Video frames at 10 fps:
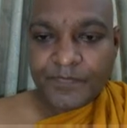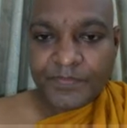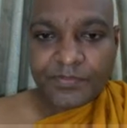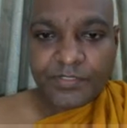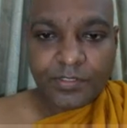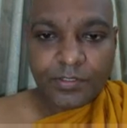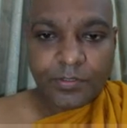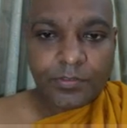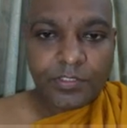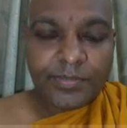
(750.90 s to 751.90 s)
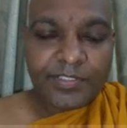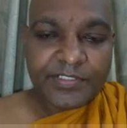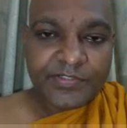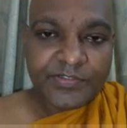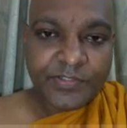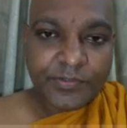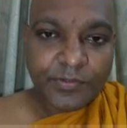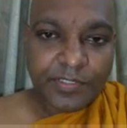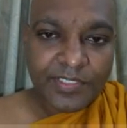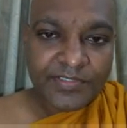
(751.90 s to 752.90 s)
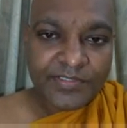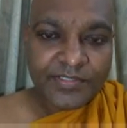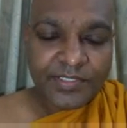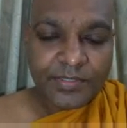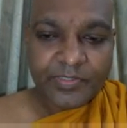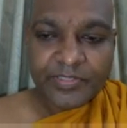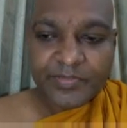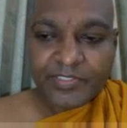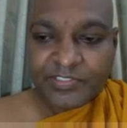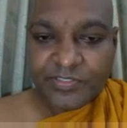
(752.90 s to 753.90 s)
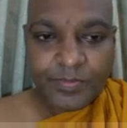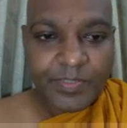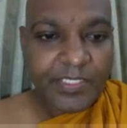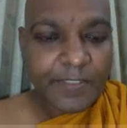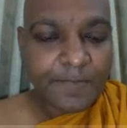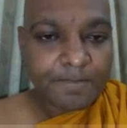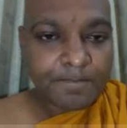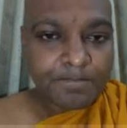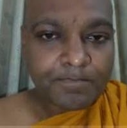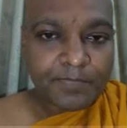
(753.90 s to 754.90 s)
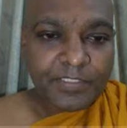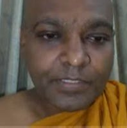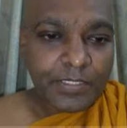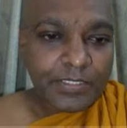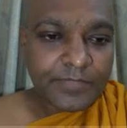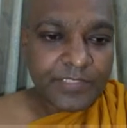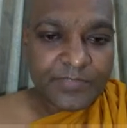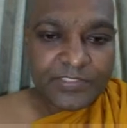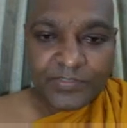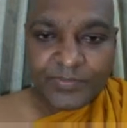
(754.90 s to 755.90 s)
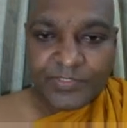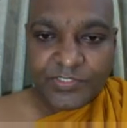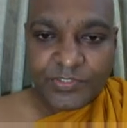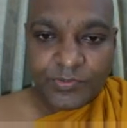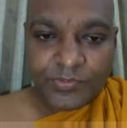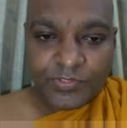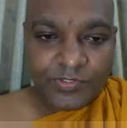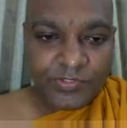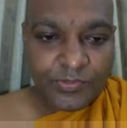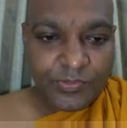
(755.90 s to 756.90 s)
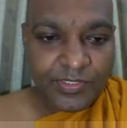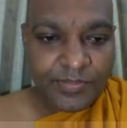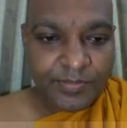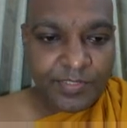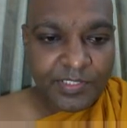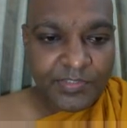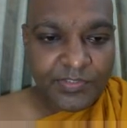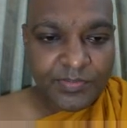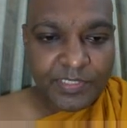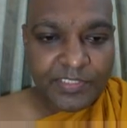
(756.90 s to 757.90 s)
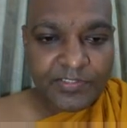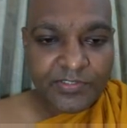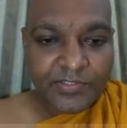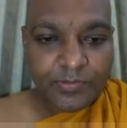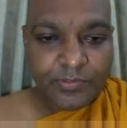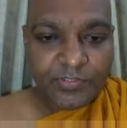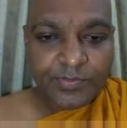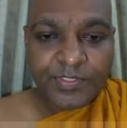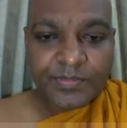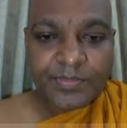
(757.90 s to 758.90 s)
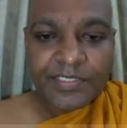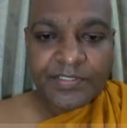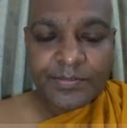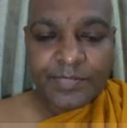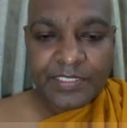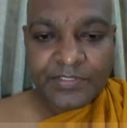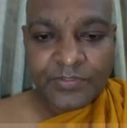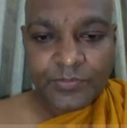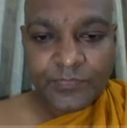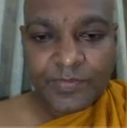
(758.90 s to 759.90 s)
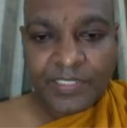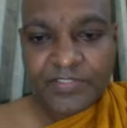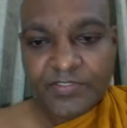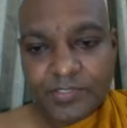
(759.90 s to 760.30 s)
The lower limit is 0 and the upper limit is b. And when we substitute 0 and b, it's minus cos b minus of minus